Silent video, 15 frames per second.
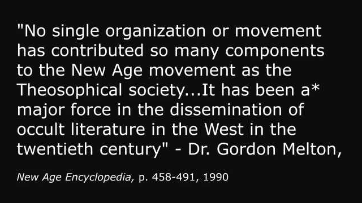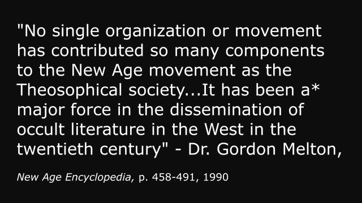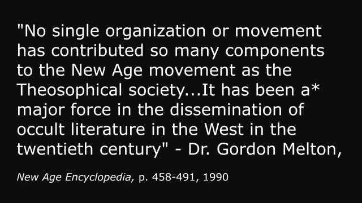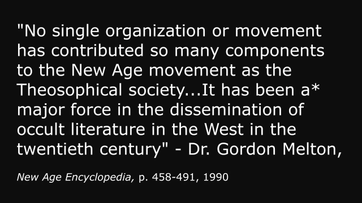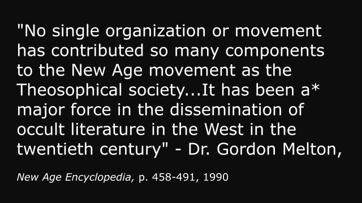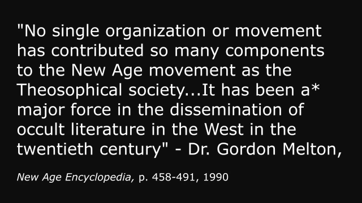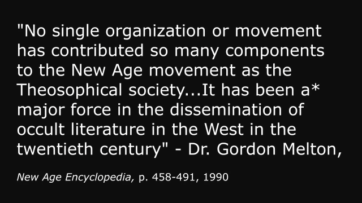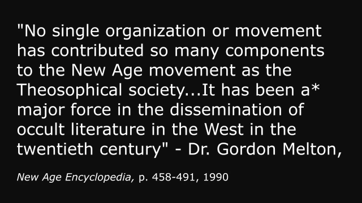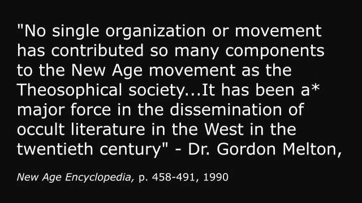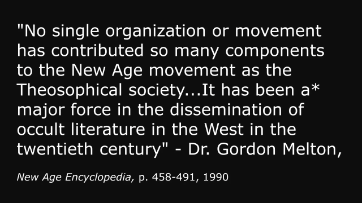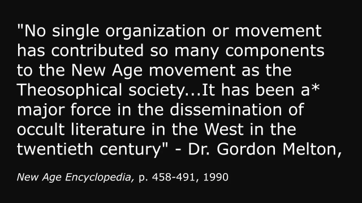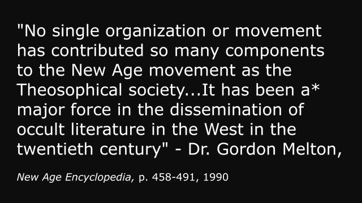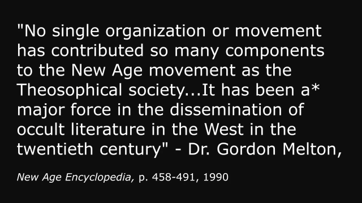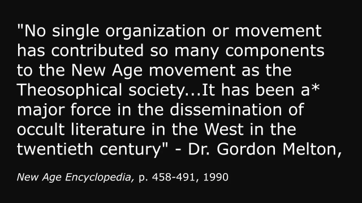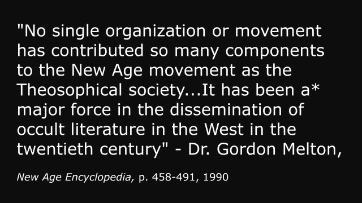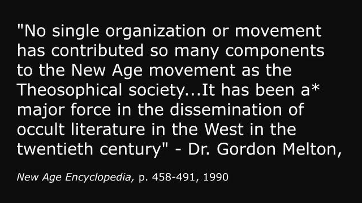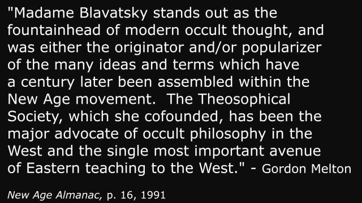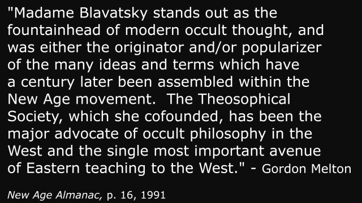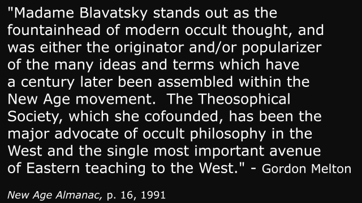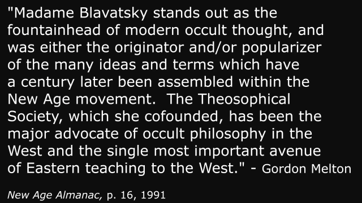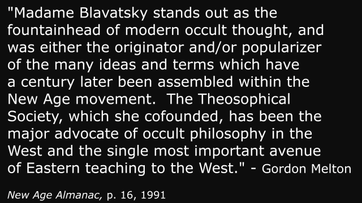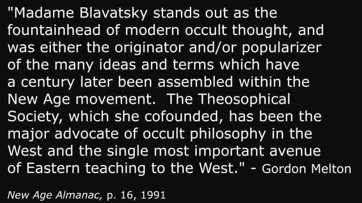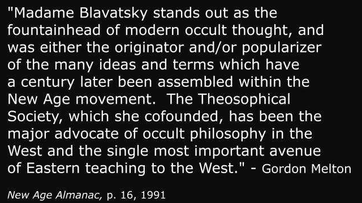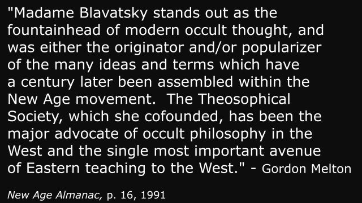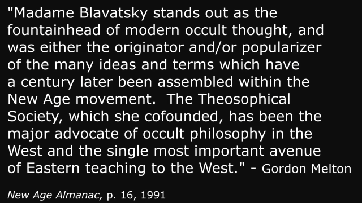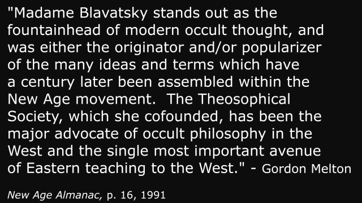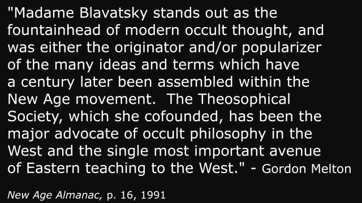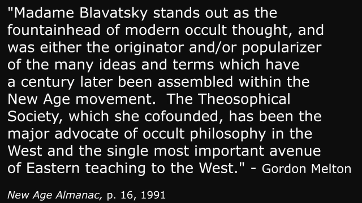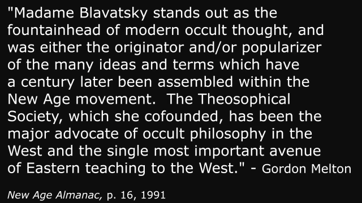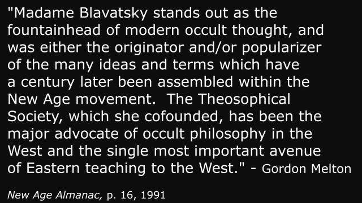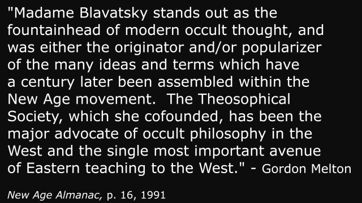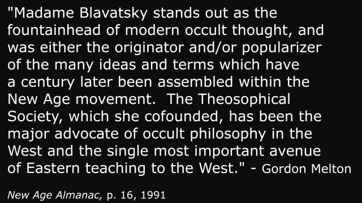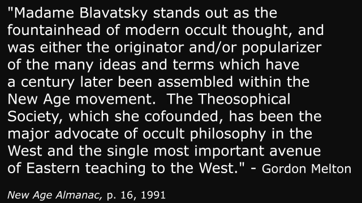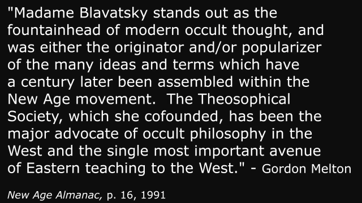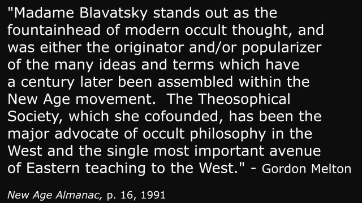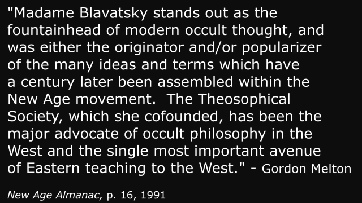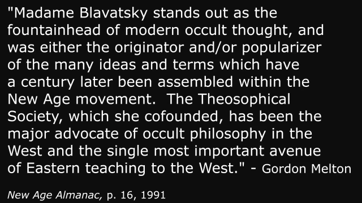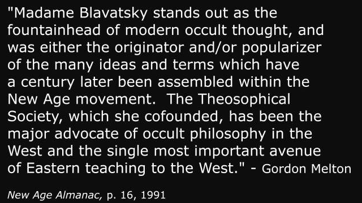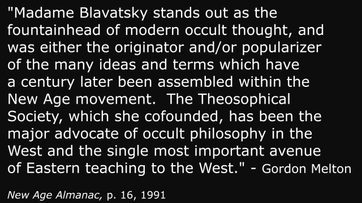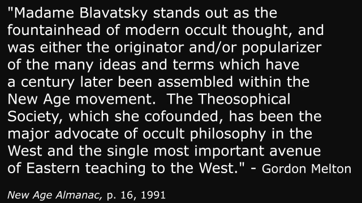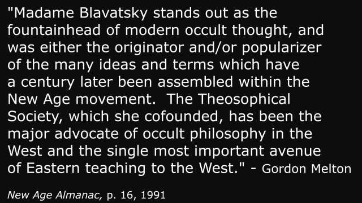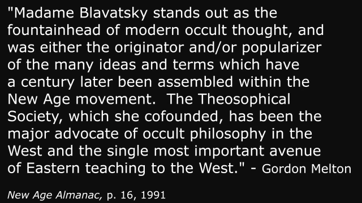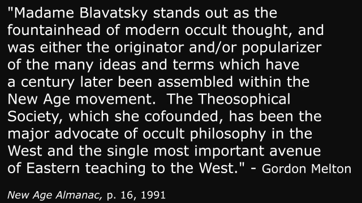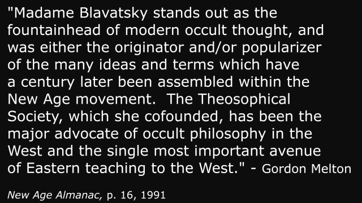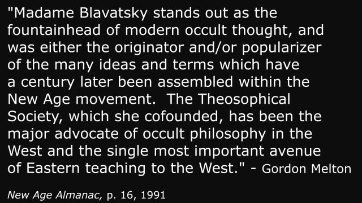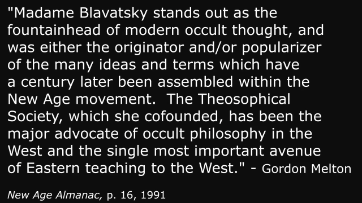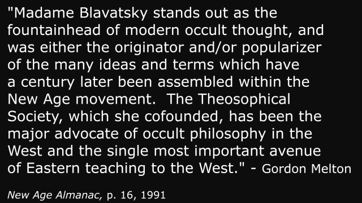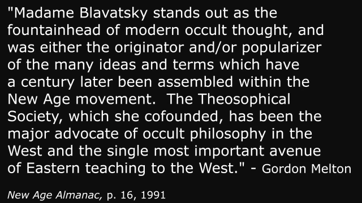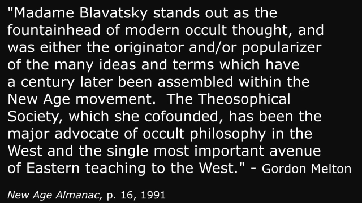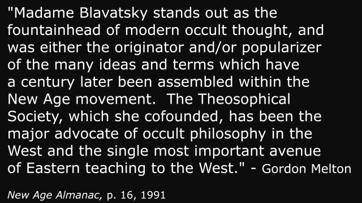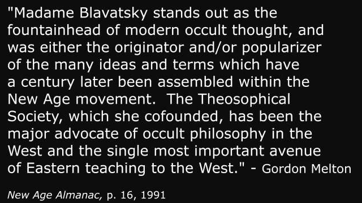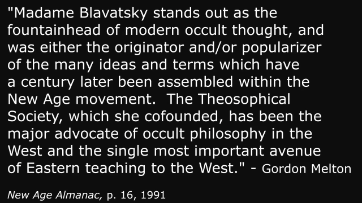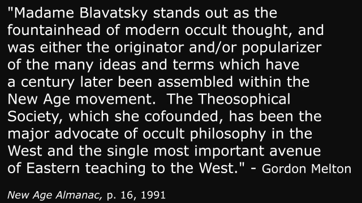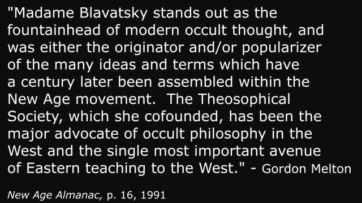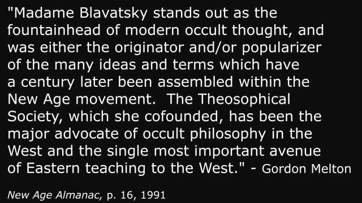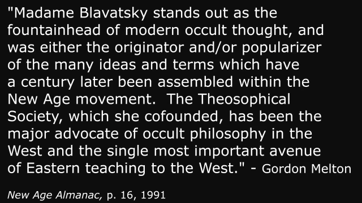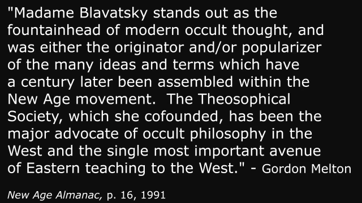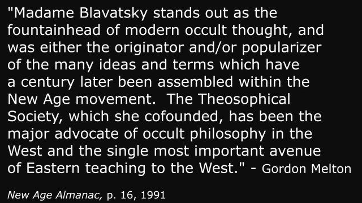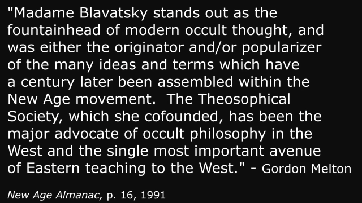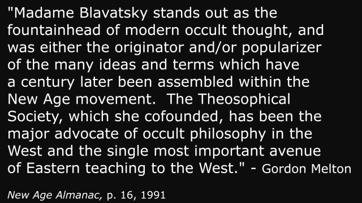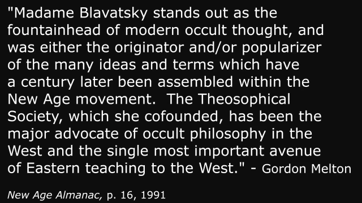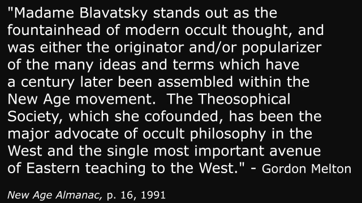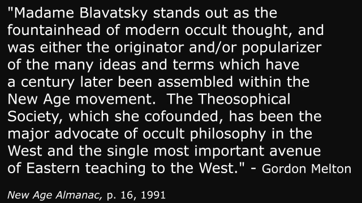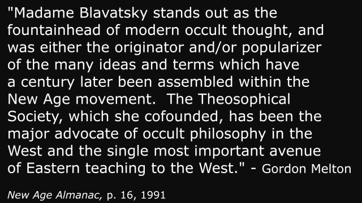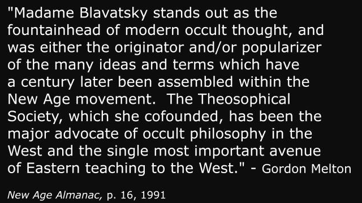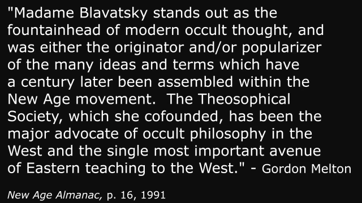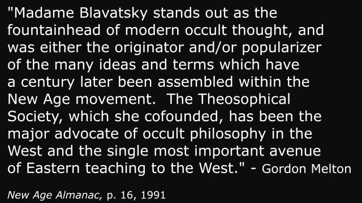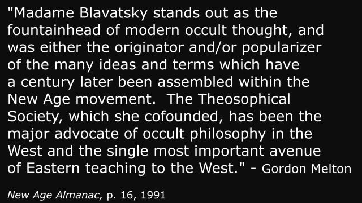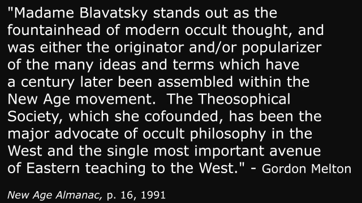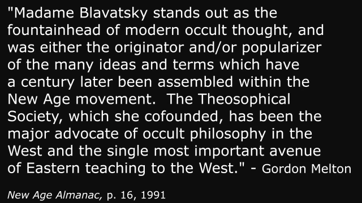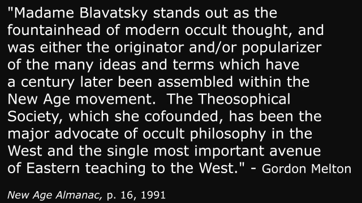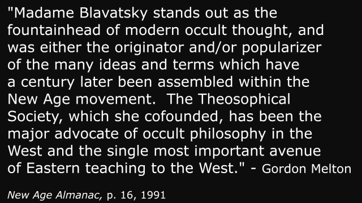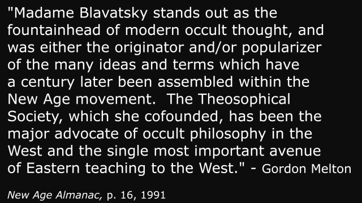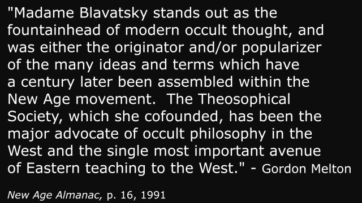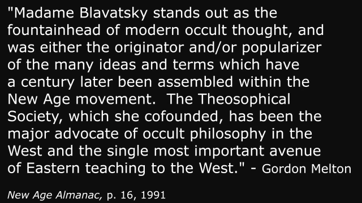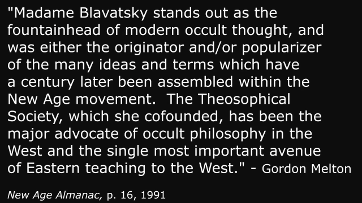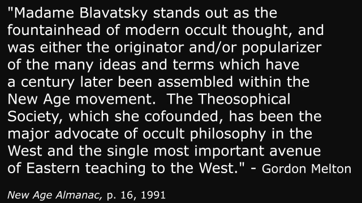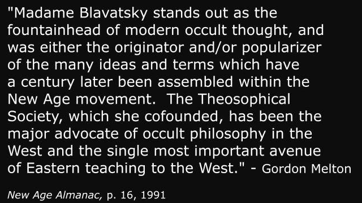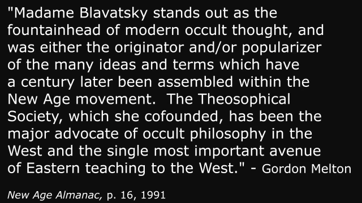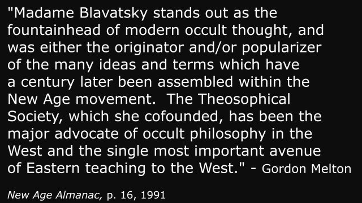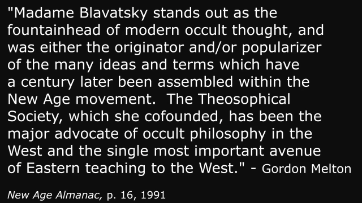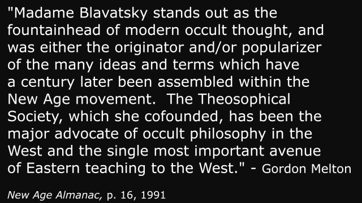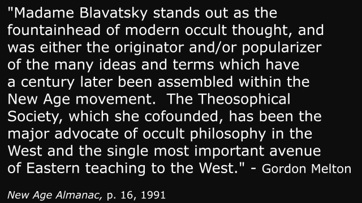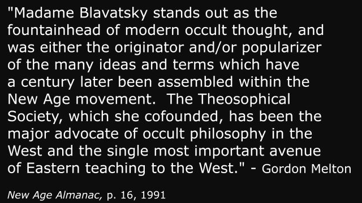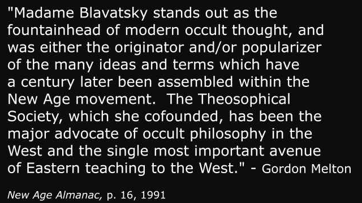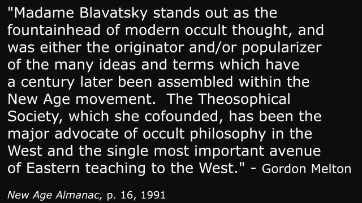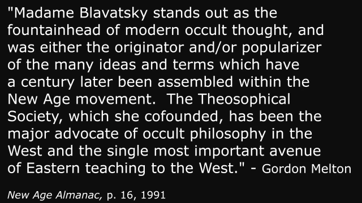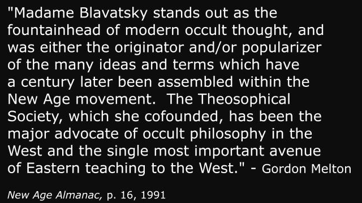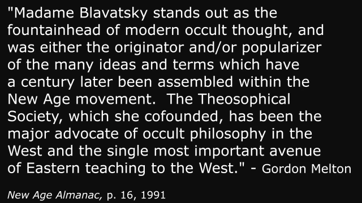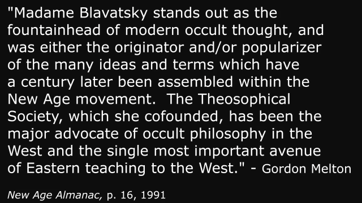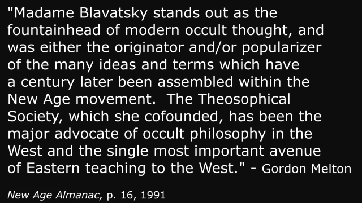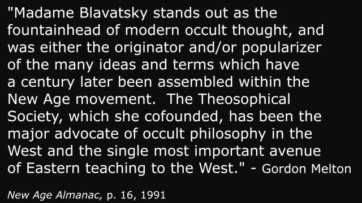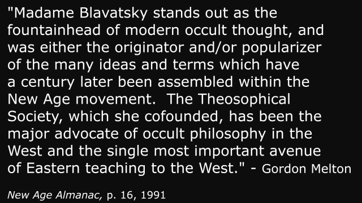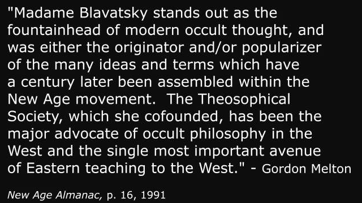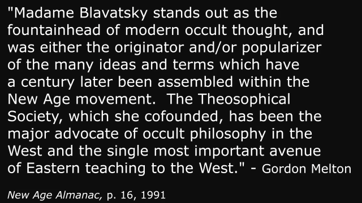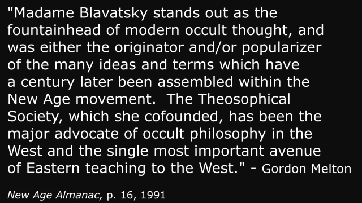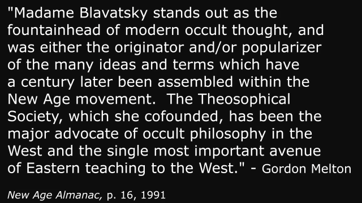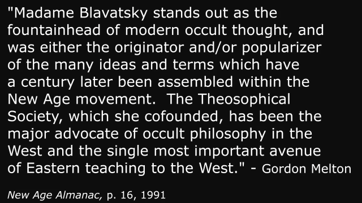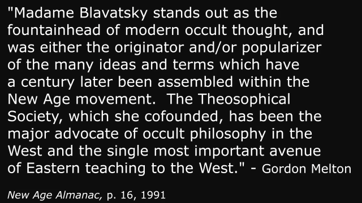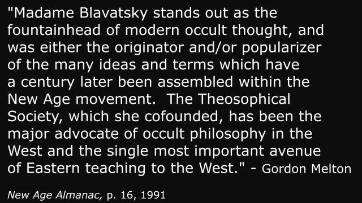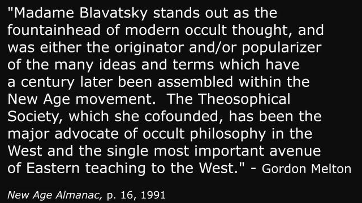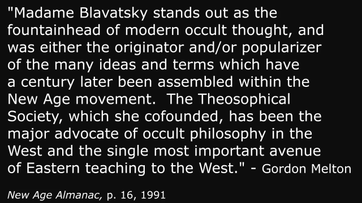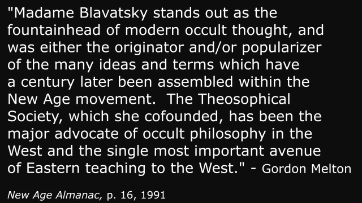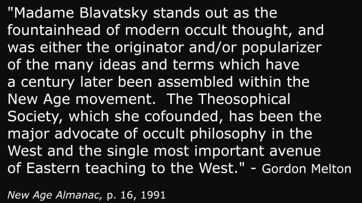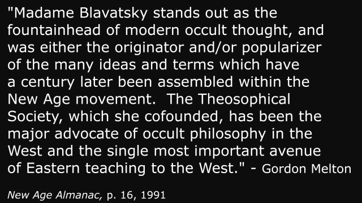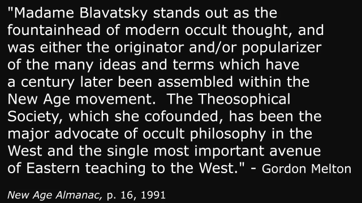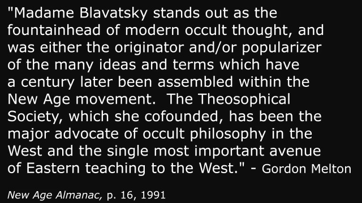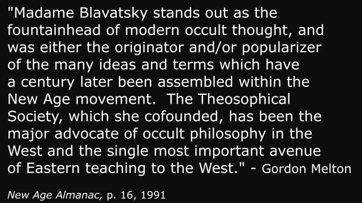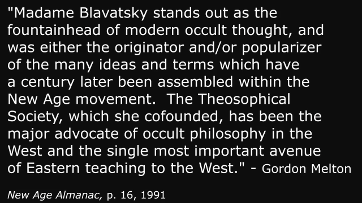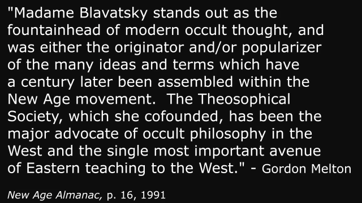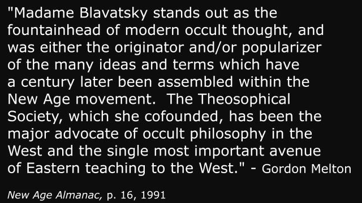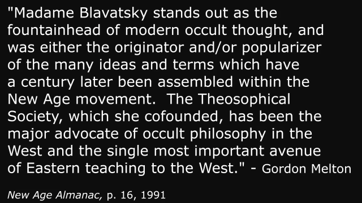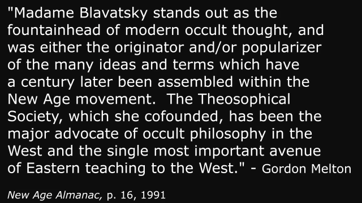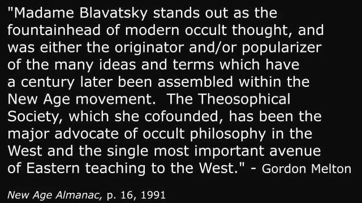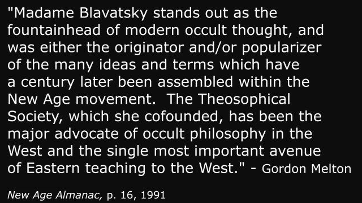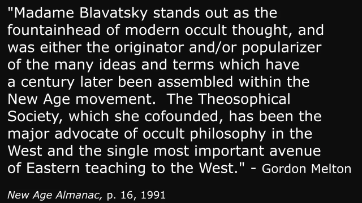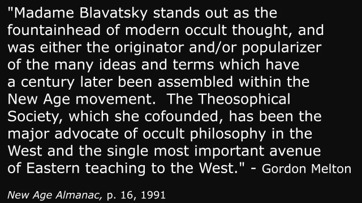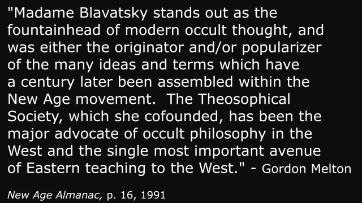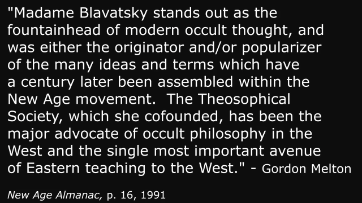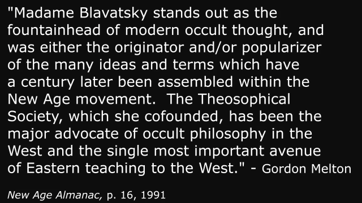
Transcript: Nobody's mouth can be seen.